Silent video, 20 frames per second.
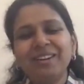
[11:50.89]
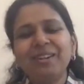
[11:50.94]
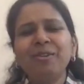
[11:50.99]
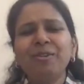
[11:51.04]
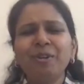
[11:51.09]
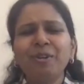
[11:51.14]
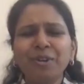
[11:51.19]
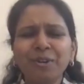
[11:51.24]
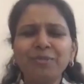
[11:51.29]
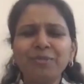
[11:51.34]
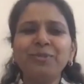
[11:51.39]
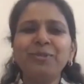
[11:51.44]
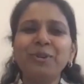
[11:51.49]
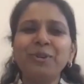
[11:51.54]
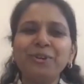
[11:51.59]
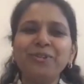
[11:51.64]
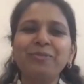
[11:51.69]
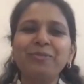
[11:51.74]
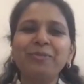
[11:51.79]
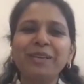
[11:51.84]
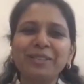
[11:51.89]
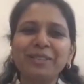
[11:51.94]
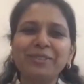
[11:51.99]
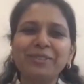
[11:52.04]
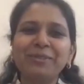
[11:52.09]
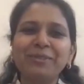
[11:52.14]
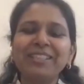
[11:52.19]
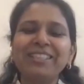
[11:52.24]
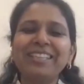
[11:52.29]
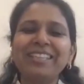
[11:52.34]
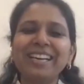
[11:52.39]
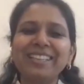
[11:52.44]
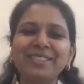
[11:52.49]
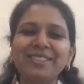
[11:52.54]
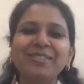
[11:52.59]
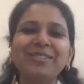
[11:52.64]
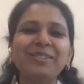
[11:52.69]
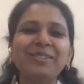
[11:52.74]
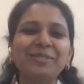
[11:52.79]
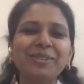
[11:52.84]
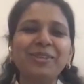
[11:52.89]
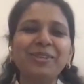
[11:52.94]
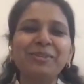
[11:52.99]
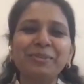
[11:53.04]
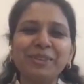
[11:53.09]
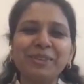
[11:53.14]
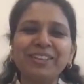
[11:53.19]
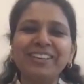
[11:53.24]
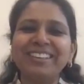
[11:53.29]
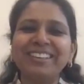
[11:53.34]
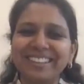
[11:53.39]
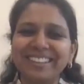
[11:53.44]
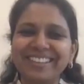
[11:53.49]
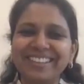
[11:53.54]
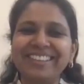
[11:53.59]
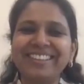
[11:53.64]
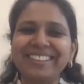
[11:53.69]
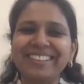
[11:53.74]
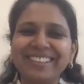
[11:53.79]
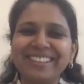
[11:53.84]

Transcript: A lot of backstory. And that's the real work